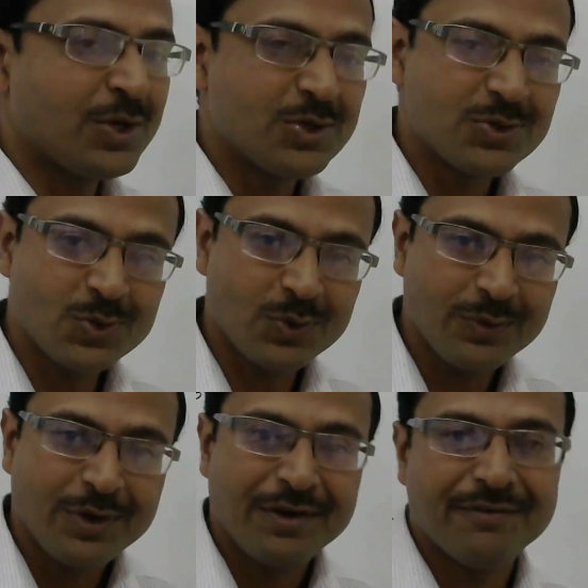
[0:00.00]

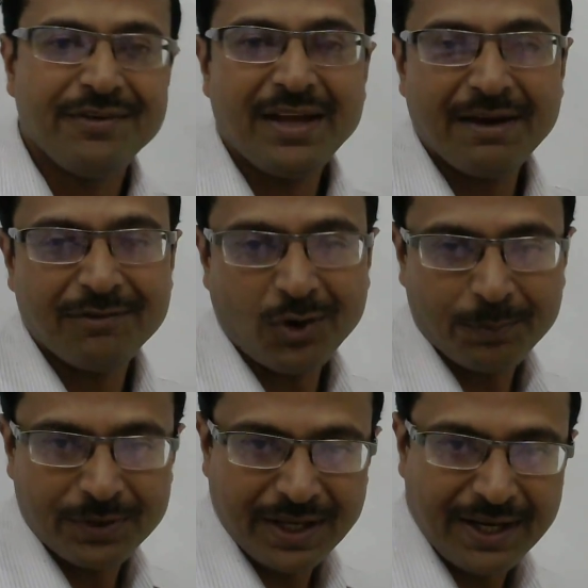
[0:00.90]
So we have
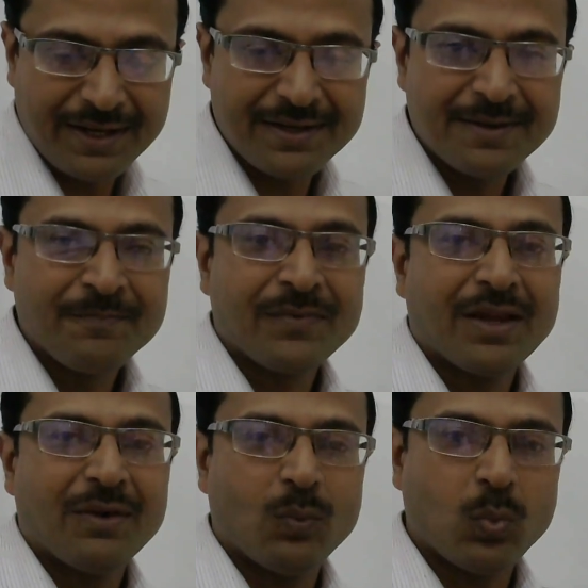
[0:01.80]
obtained
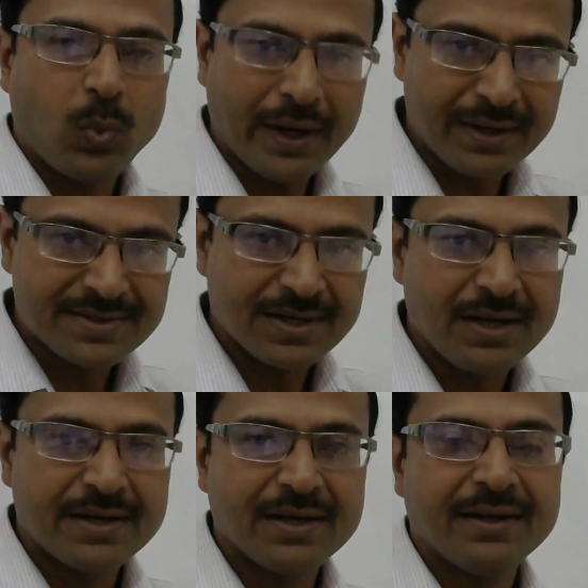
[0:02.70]
one
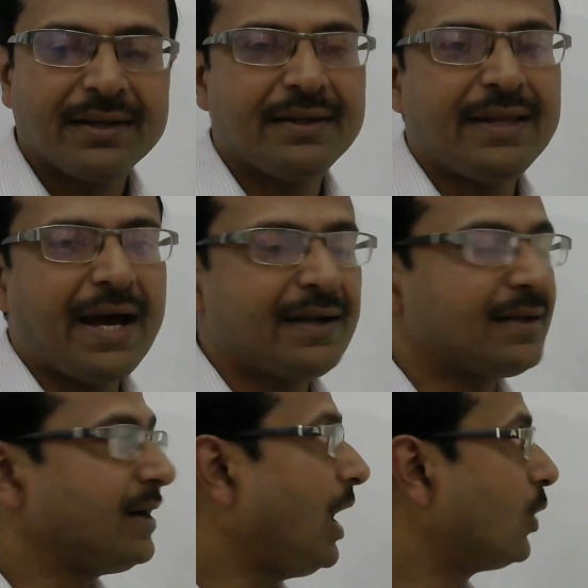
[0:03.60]
result,
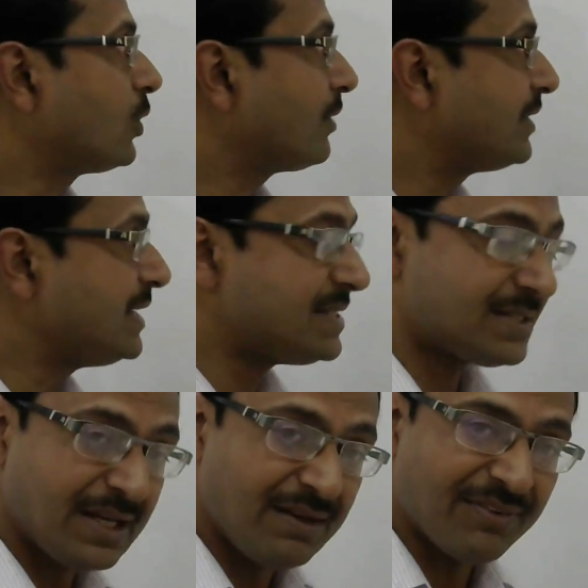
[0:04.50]
that out of these
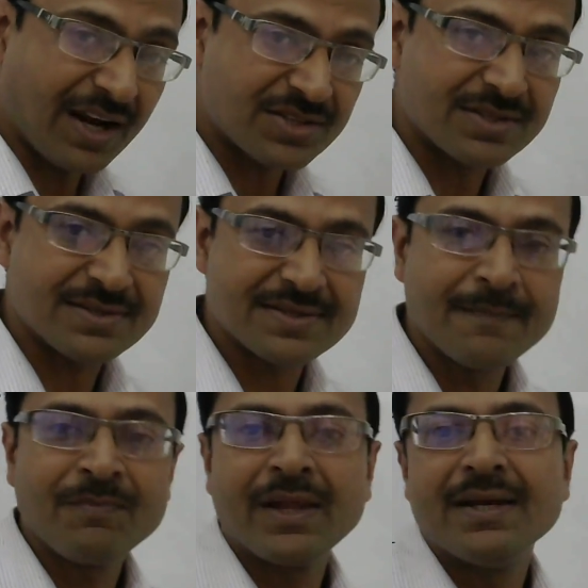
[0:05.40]
three fractions,
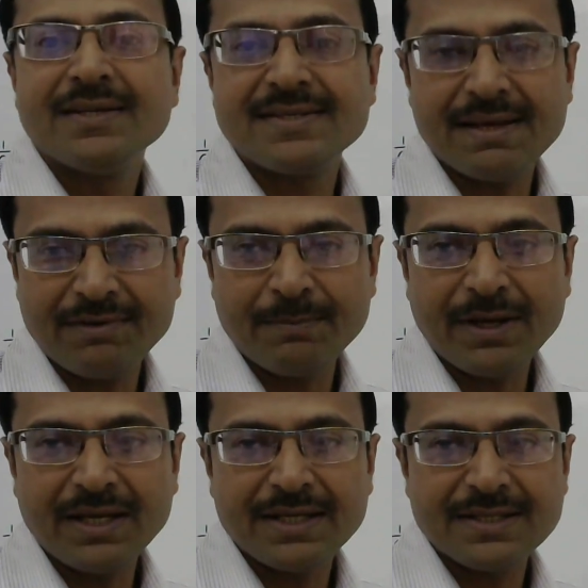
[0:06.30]
7 by
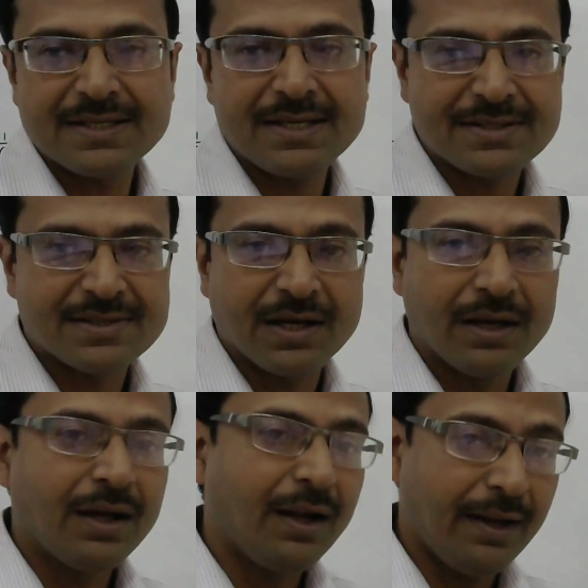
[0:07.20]
8 is
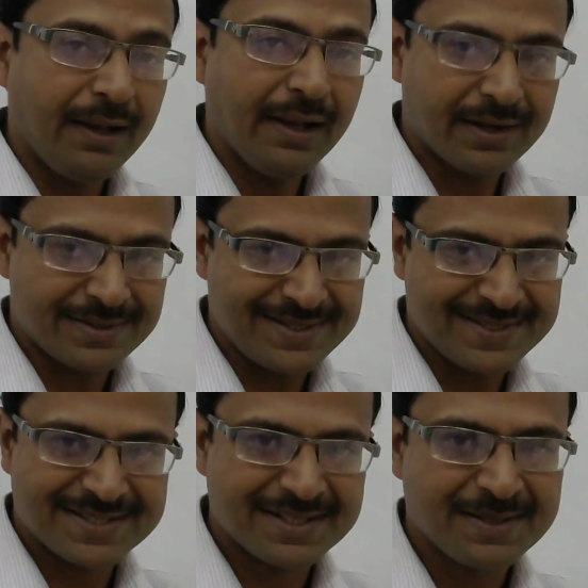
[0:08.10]
the
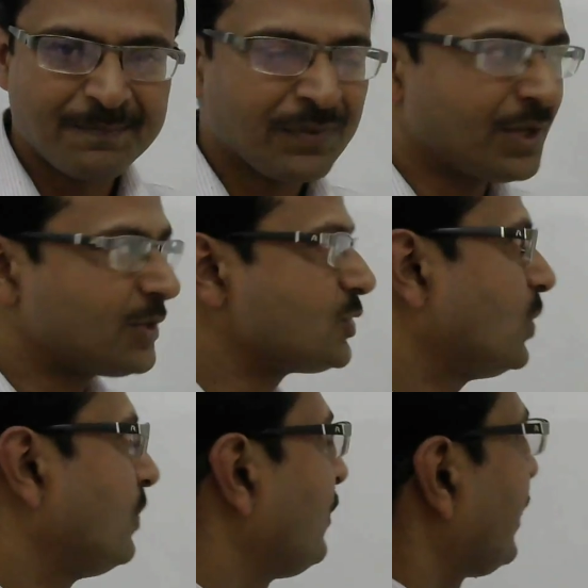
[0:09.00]
largest.
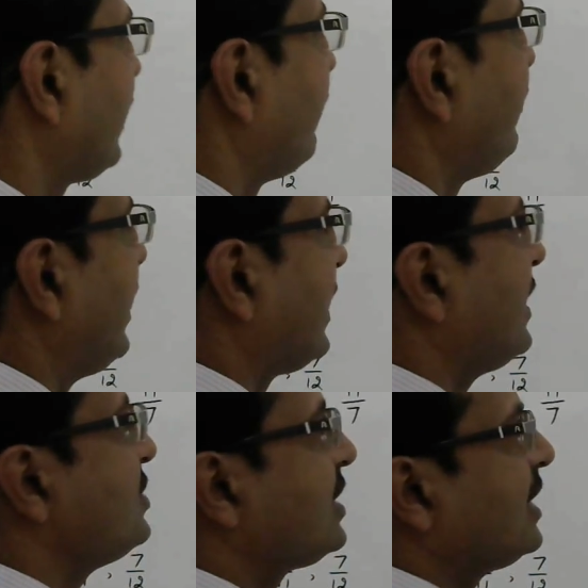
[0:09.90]
So we are
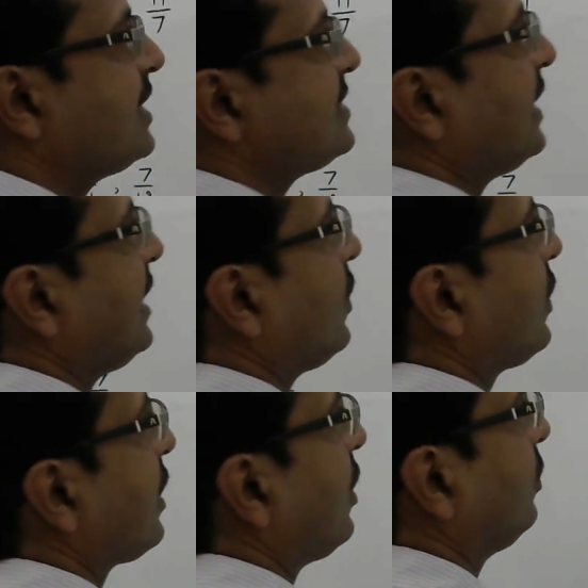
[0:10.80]
arranging in descending
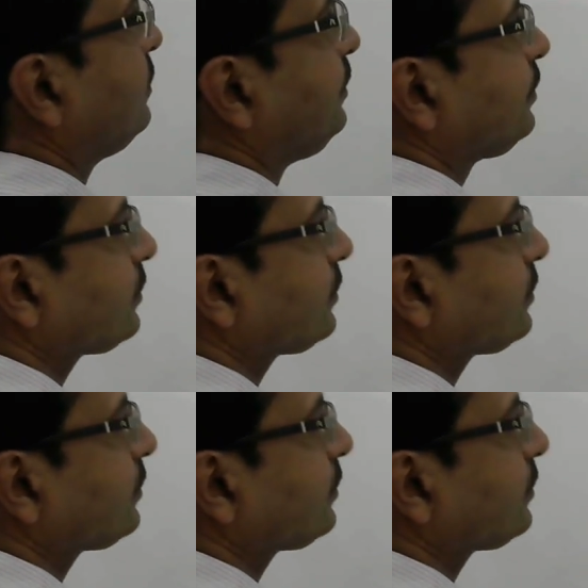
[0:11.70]
order now.